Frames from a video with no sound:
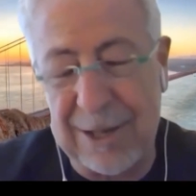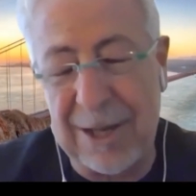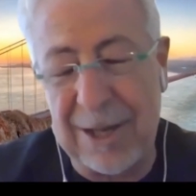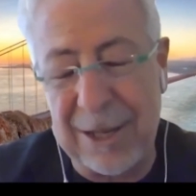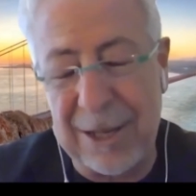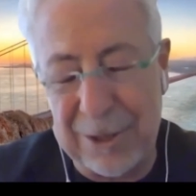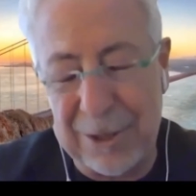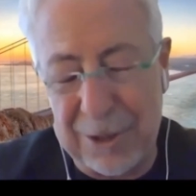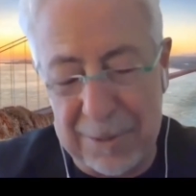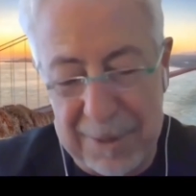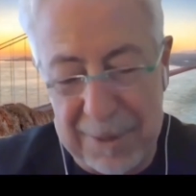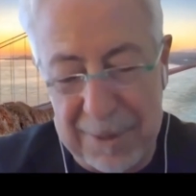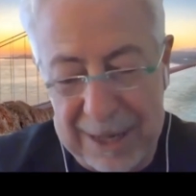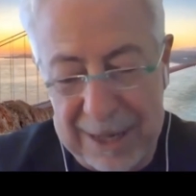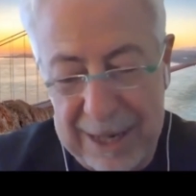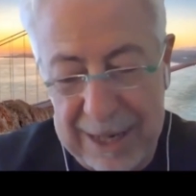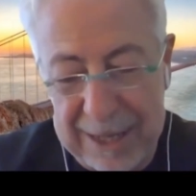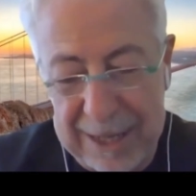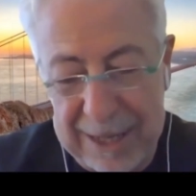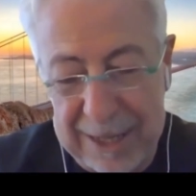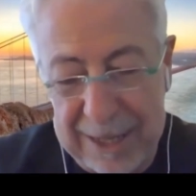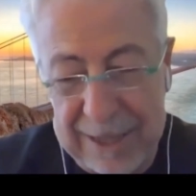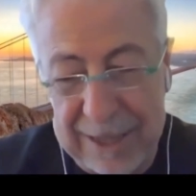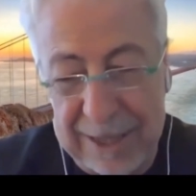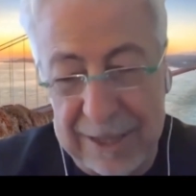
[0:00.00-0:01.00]

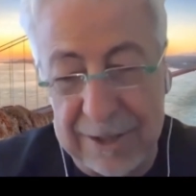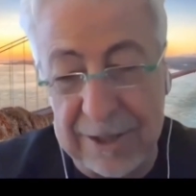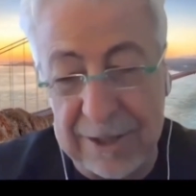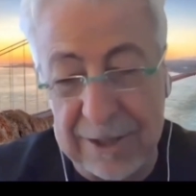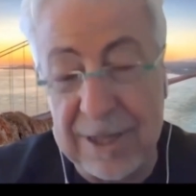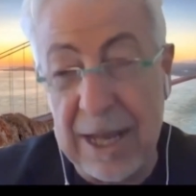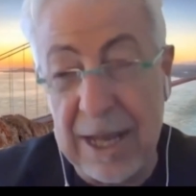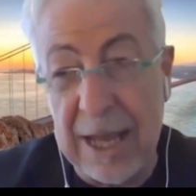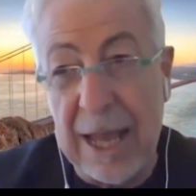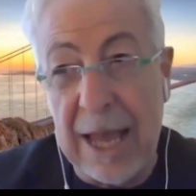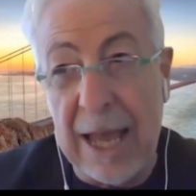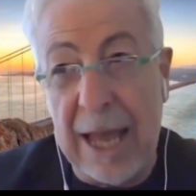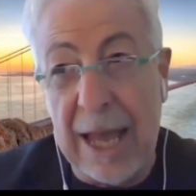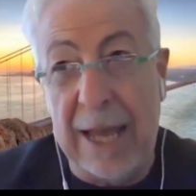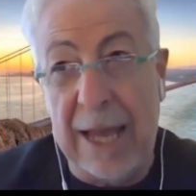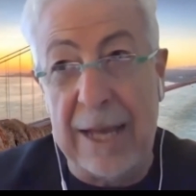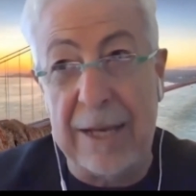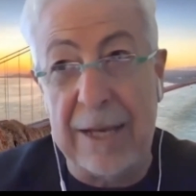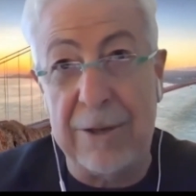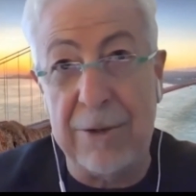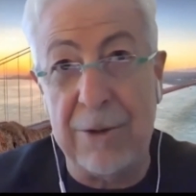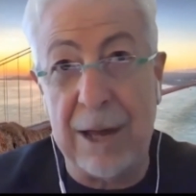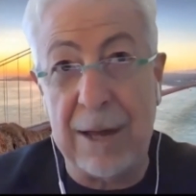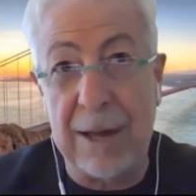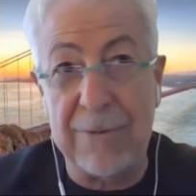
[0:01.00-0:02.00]
electromagnetic signals,
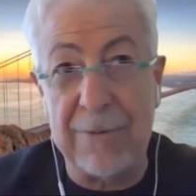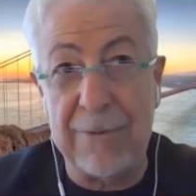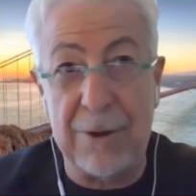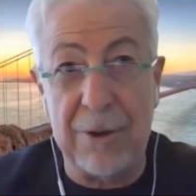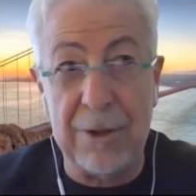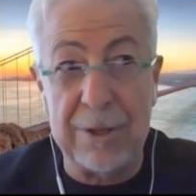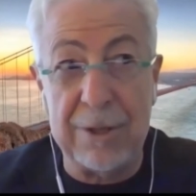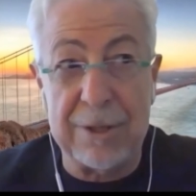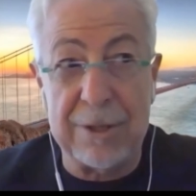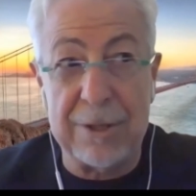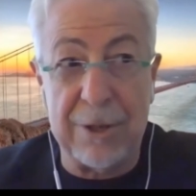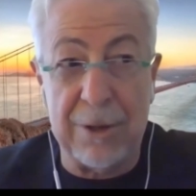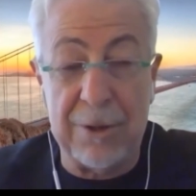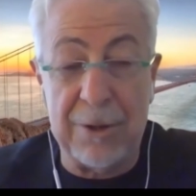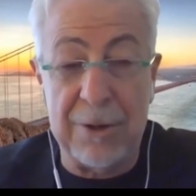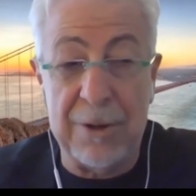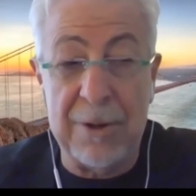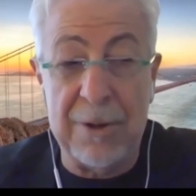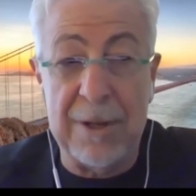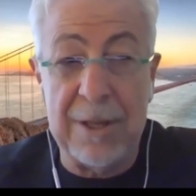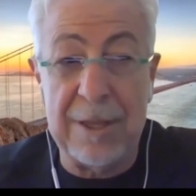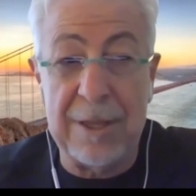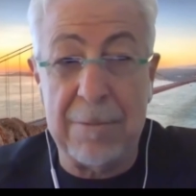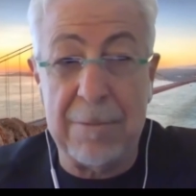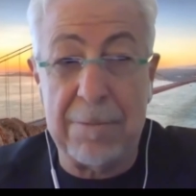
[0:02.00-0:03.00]
and you have also
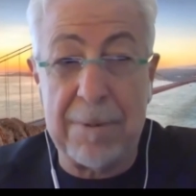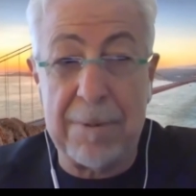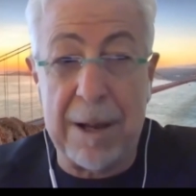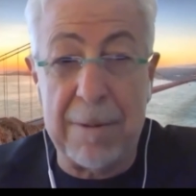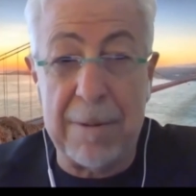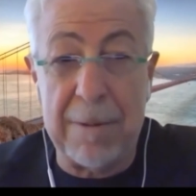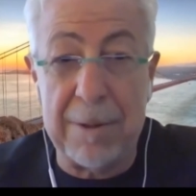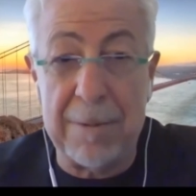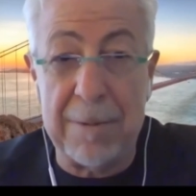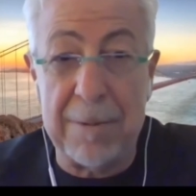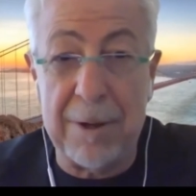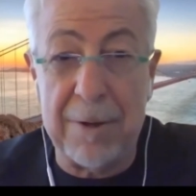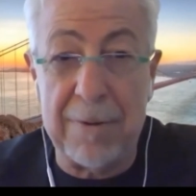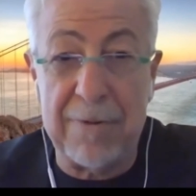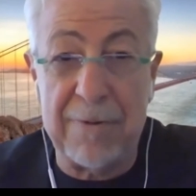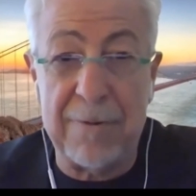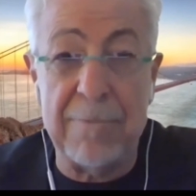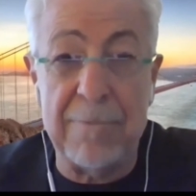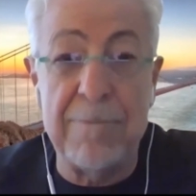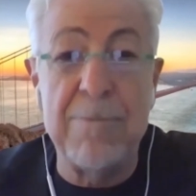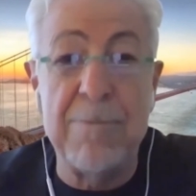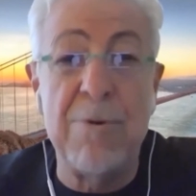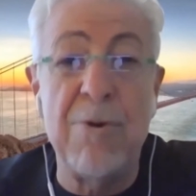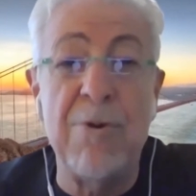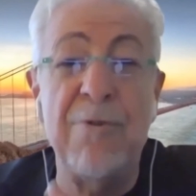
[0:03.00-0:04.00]
the problem of
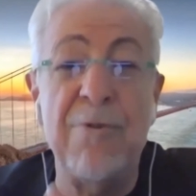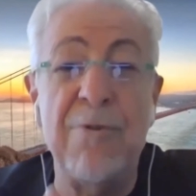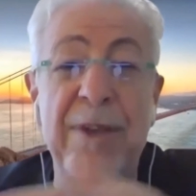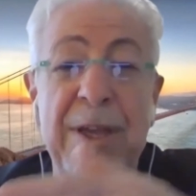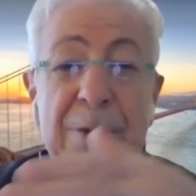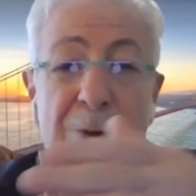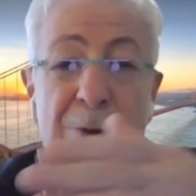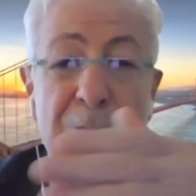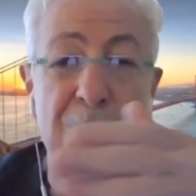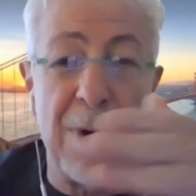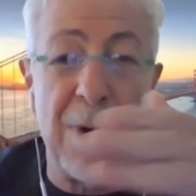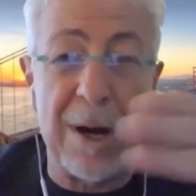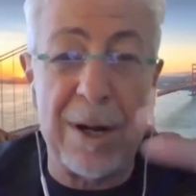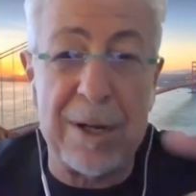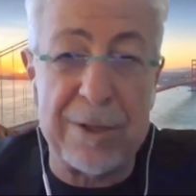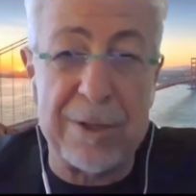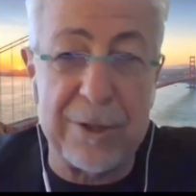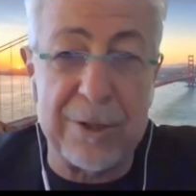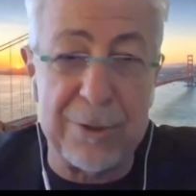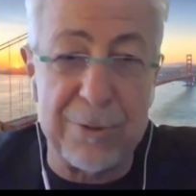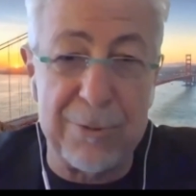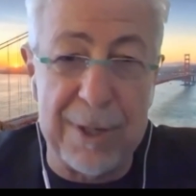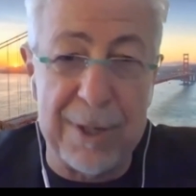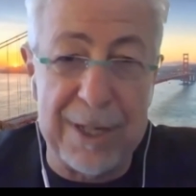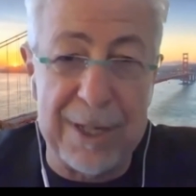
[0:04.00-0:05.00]
moving
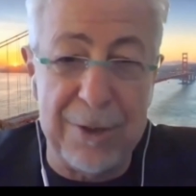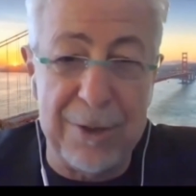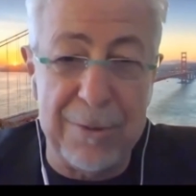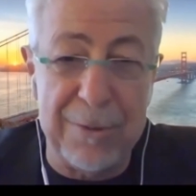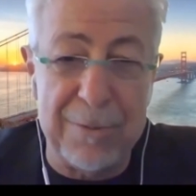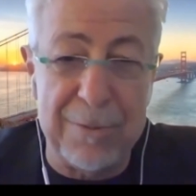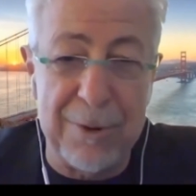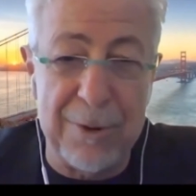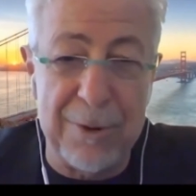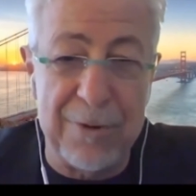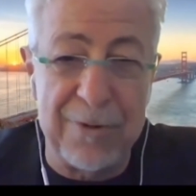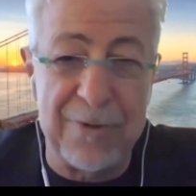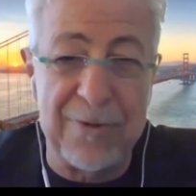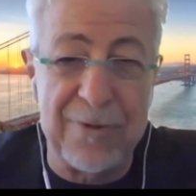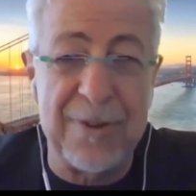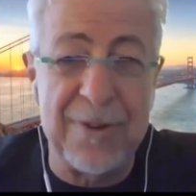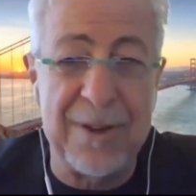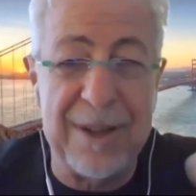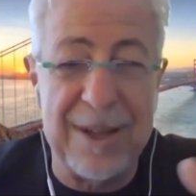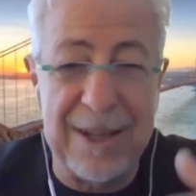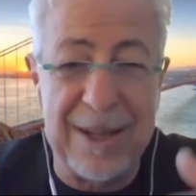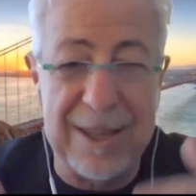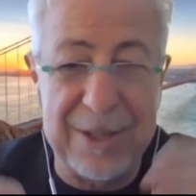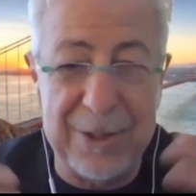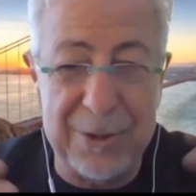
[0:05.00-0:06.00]
water when you move
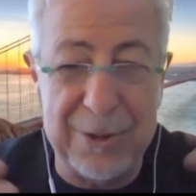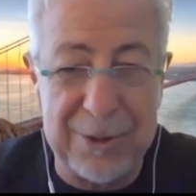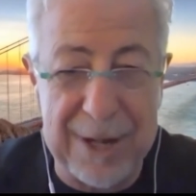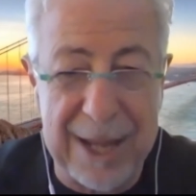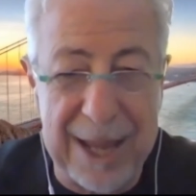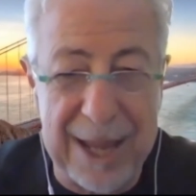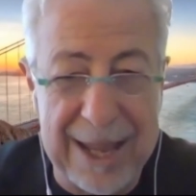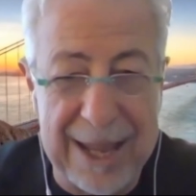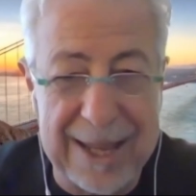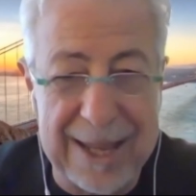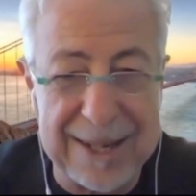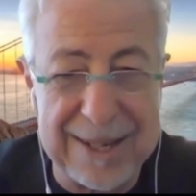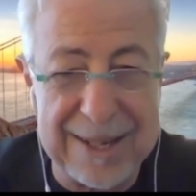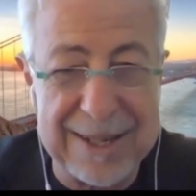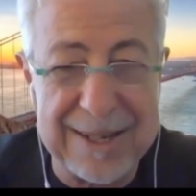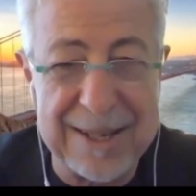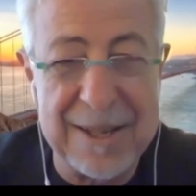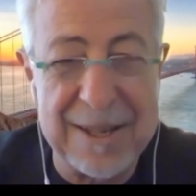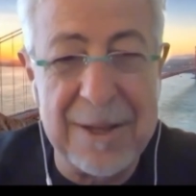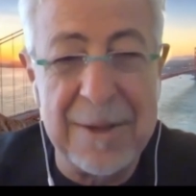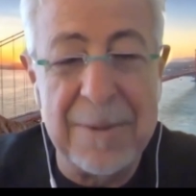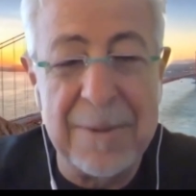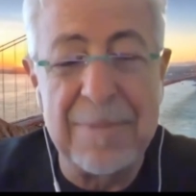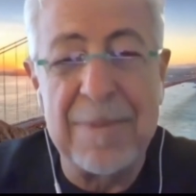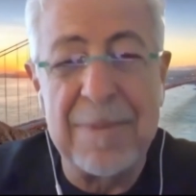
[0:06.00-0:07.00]
your hand
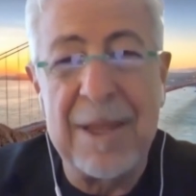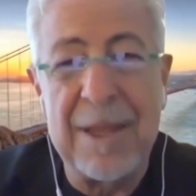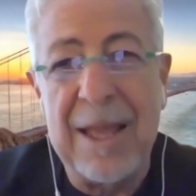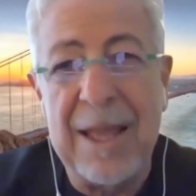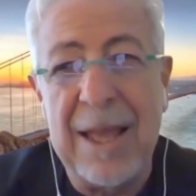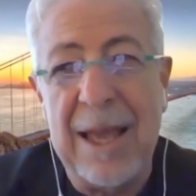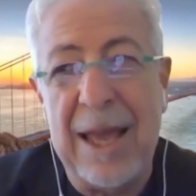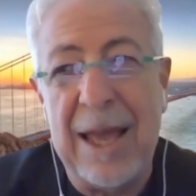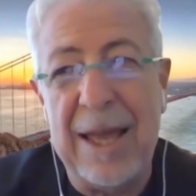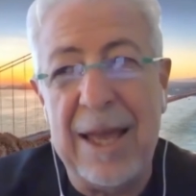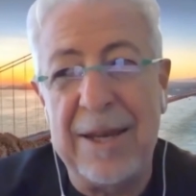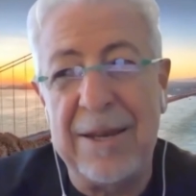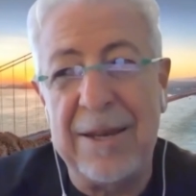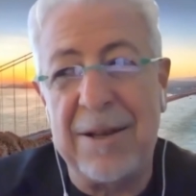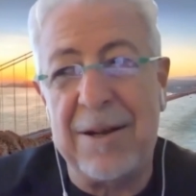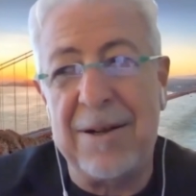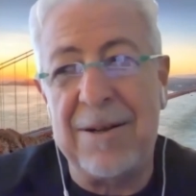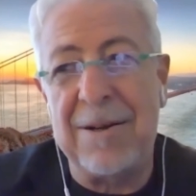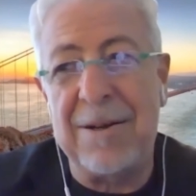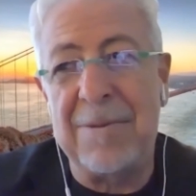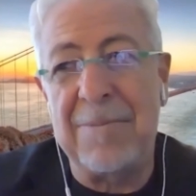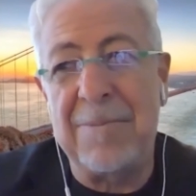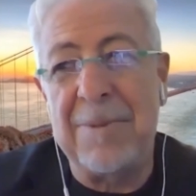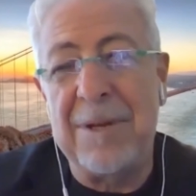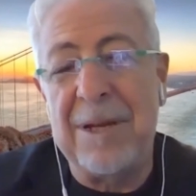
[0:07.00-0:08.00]
and
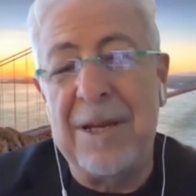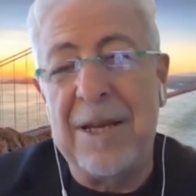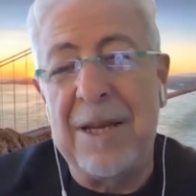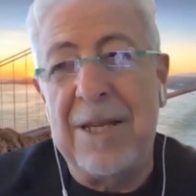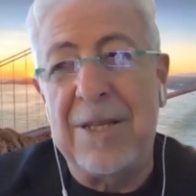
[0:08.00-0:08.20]
arm.